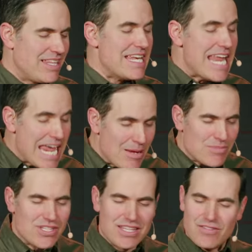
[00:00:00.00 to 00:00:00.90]
the
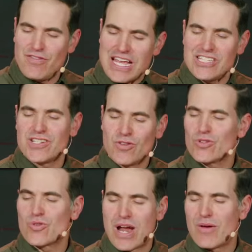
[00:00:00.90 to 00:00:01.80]
names and the faces of
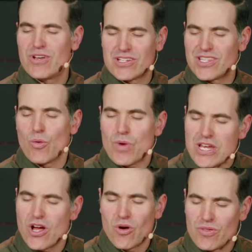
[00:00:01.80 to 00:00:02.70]
those around us that
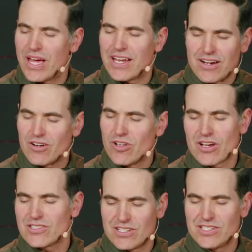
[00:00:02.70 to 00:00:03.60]
we know that are
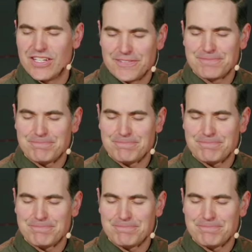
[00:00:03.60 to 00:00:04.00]
lost in sin?